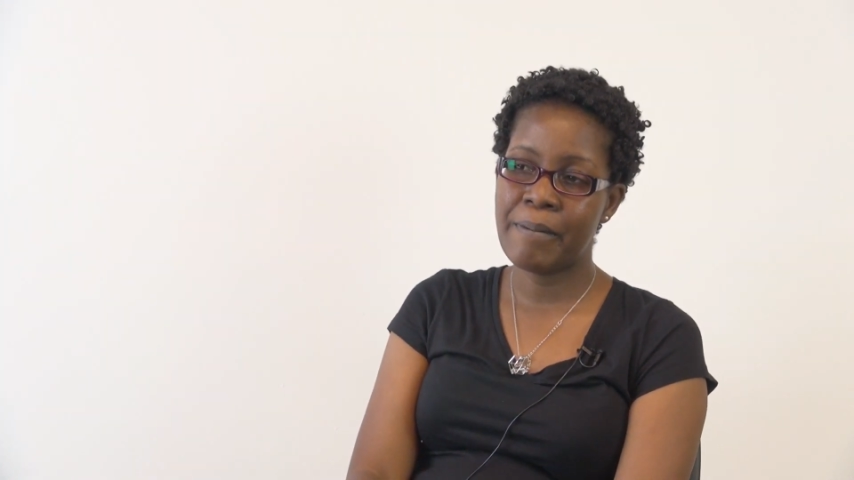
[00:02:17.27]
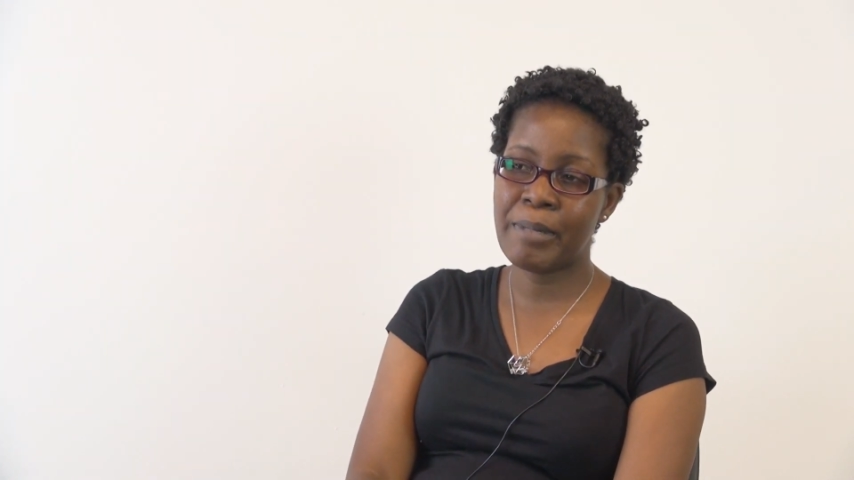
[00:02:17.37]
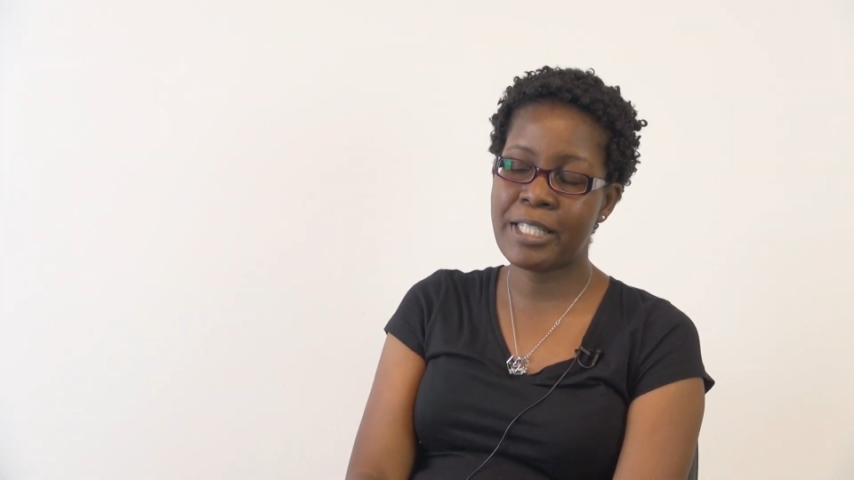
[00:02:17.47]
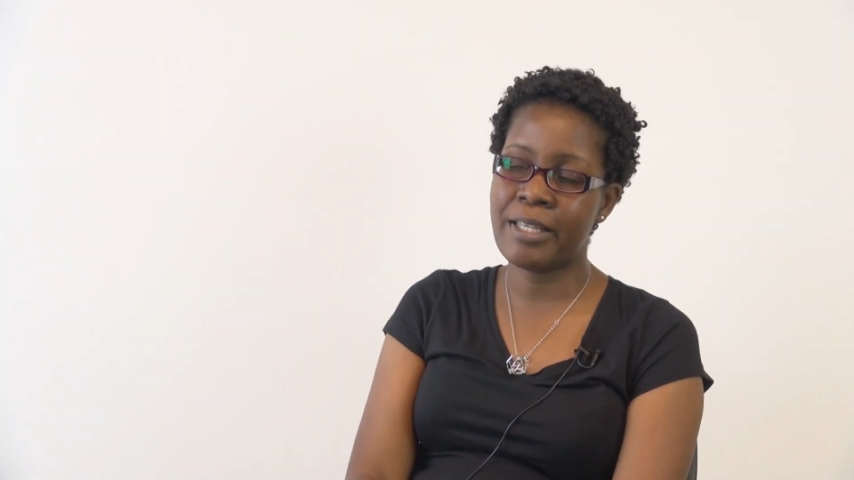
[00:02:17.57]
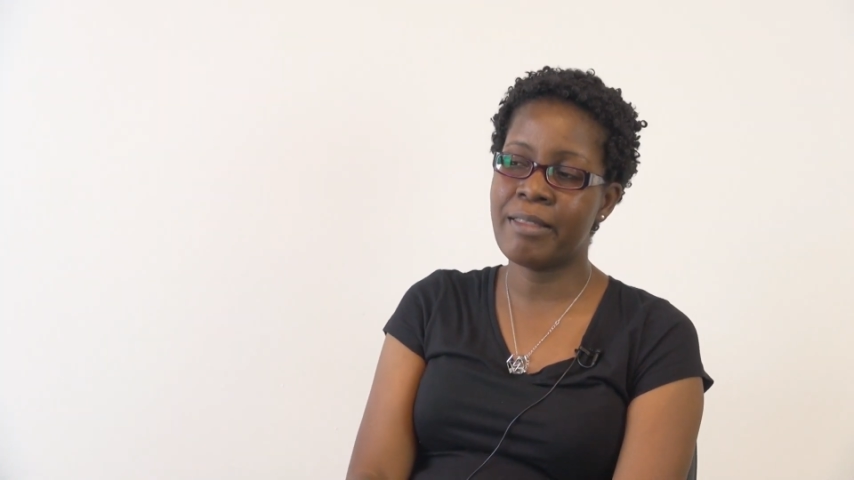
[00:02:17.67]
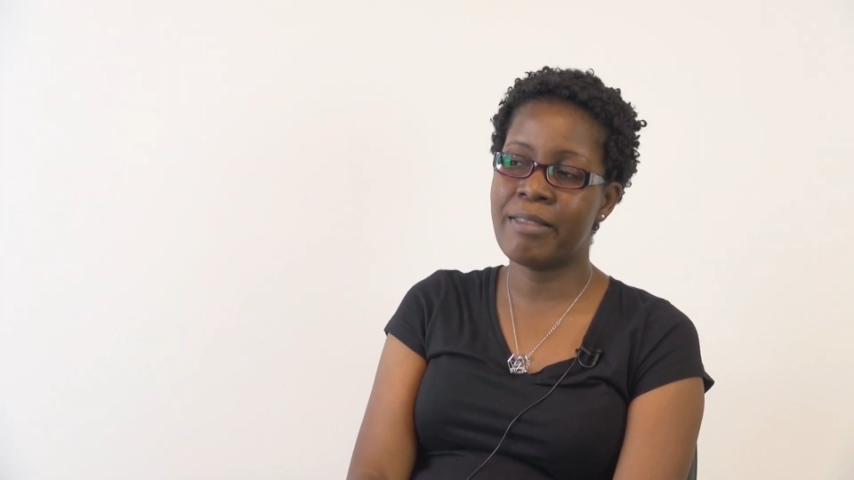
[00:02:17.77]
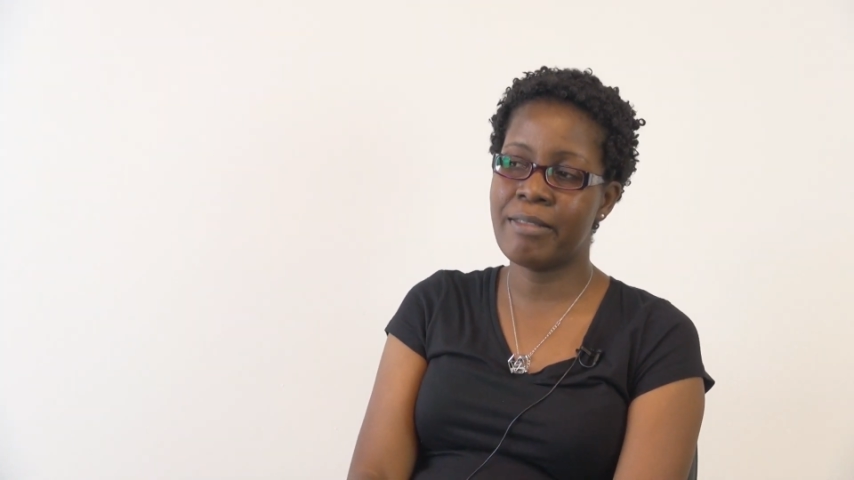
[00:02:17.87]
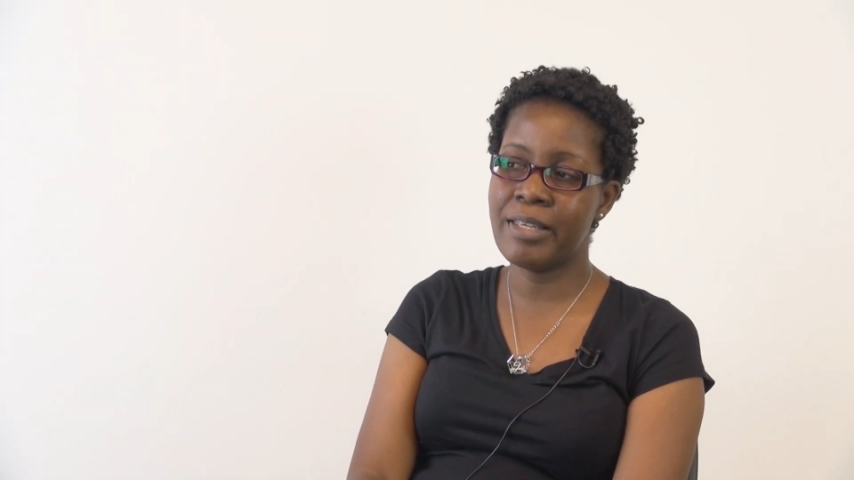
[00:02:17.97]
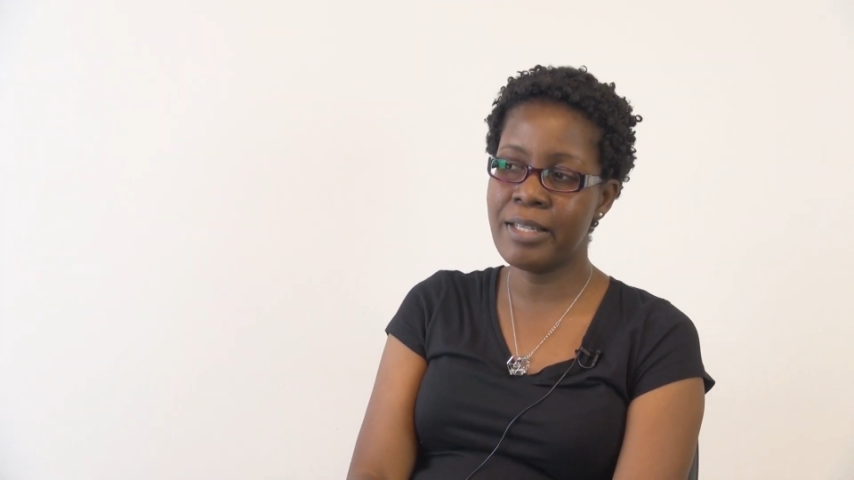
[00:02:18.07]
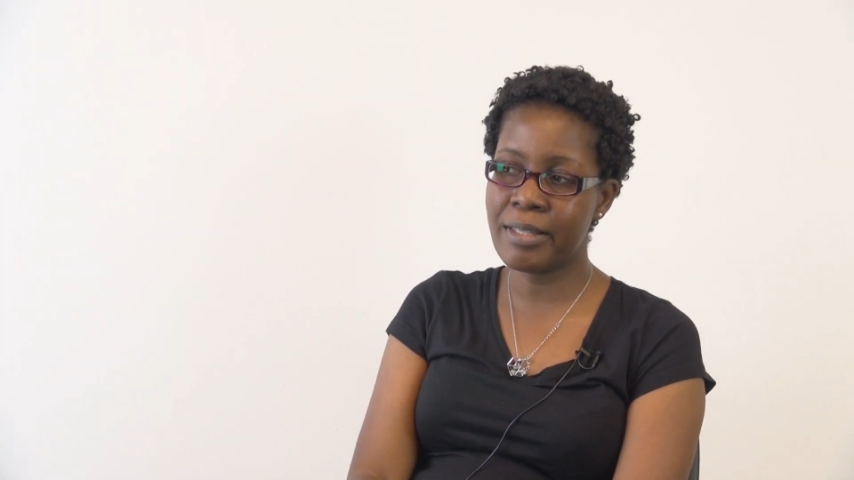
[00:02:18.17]
But I
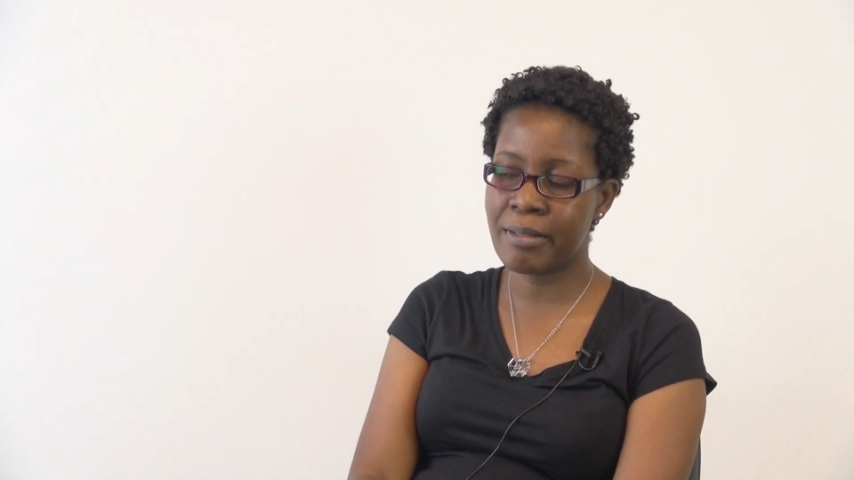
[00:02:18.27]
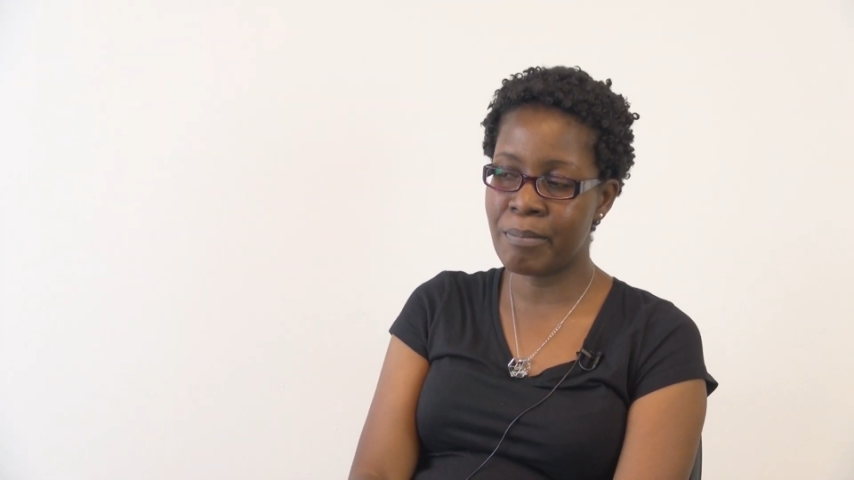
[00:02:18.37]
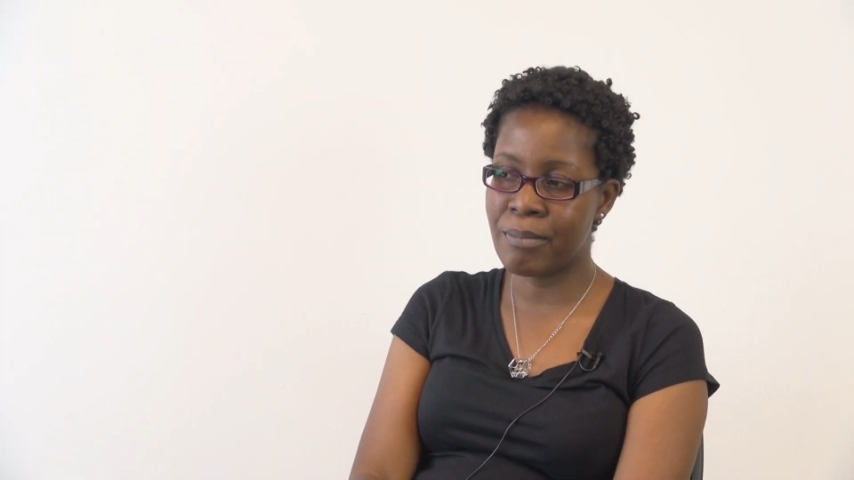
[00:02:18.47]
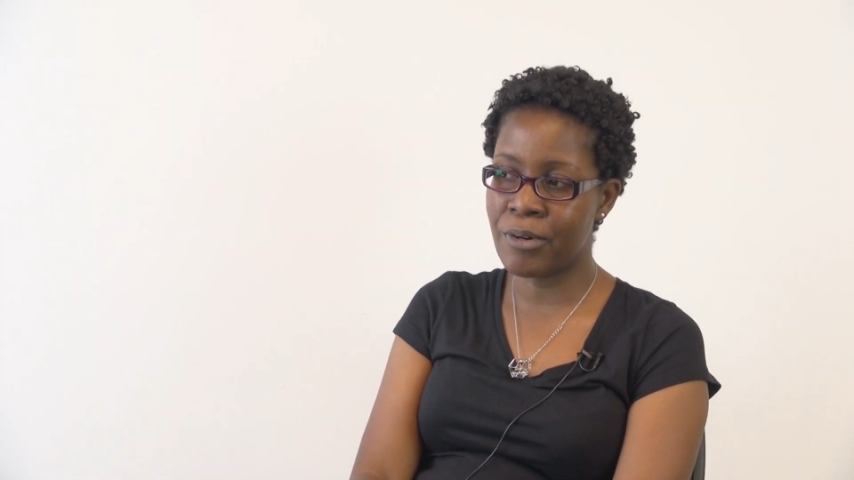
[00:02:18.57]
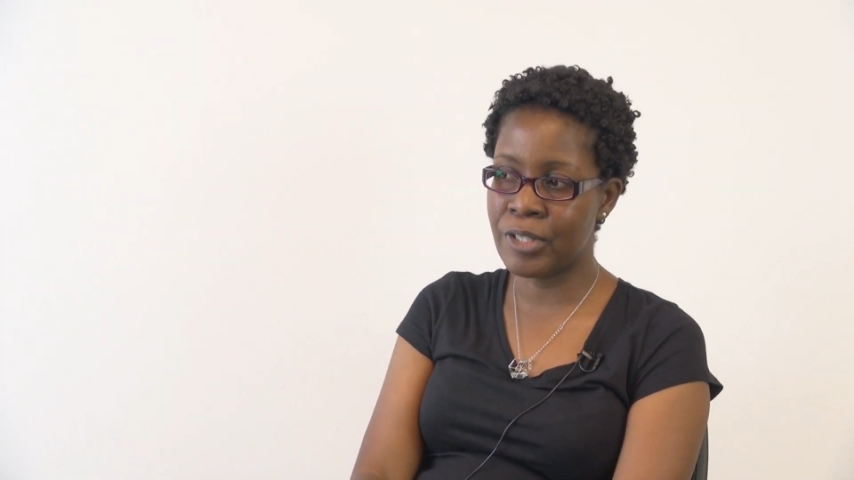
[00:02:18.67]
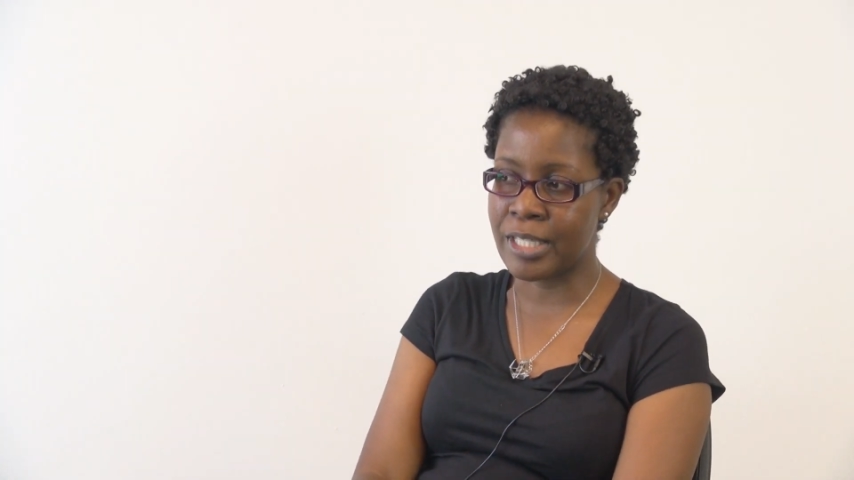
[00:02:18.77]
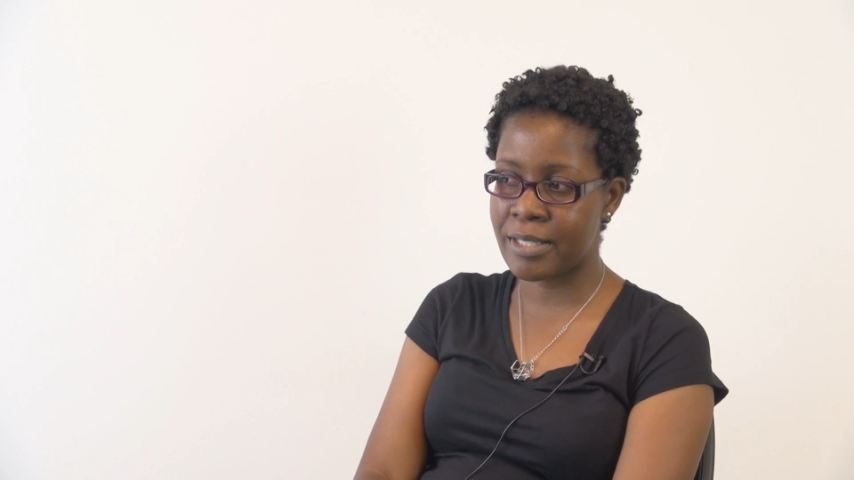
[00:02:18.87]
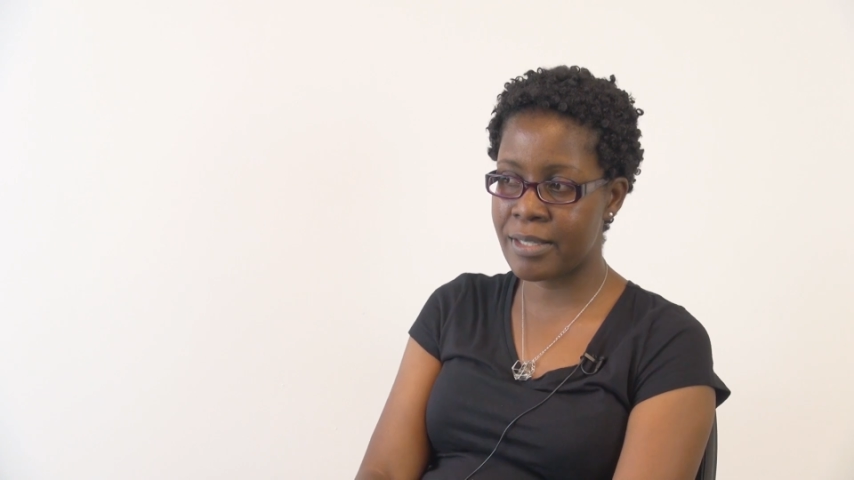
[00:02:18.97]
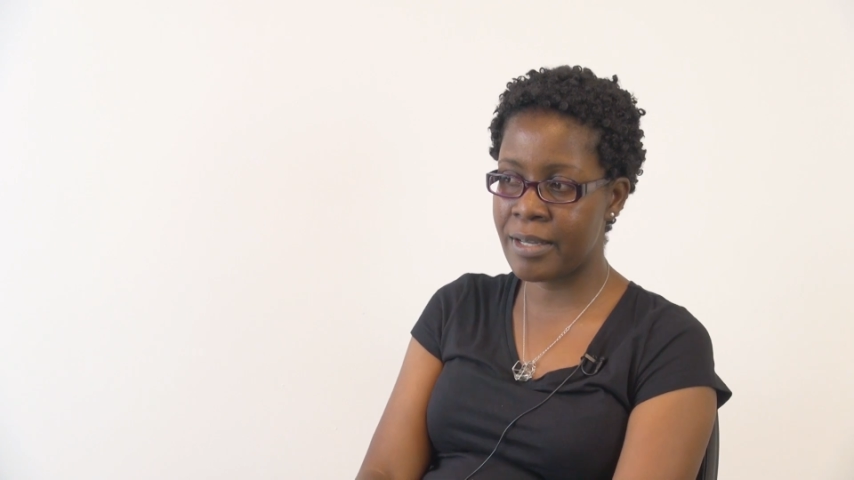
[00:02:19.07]
think the most